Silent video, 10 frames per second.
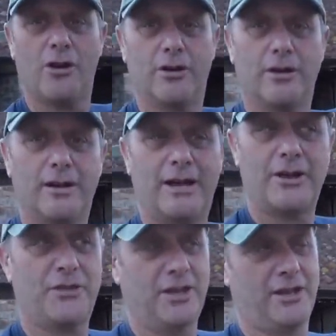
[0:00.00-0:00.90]
Are.
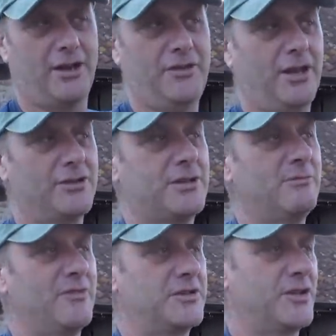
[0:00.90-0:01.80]
And I think some
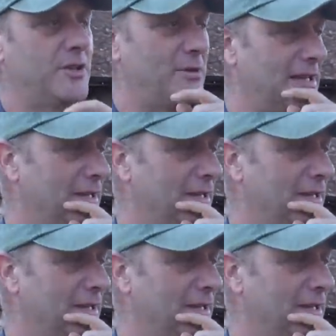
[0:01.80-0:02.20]
of it's going to be